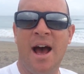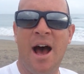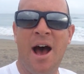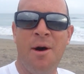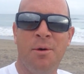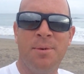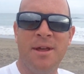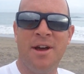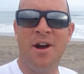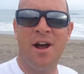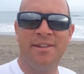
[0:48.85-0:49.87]
Uh, we'll be
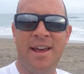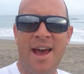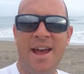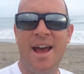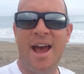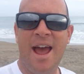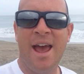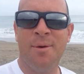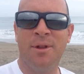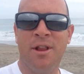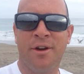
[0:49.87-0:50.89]
there all day,
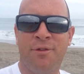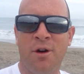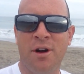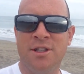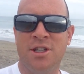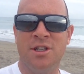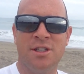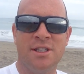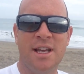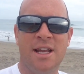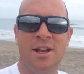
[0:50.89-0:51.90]
and we look forward to
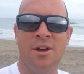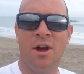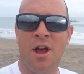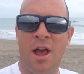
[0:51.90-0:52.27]
seeing you.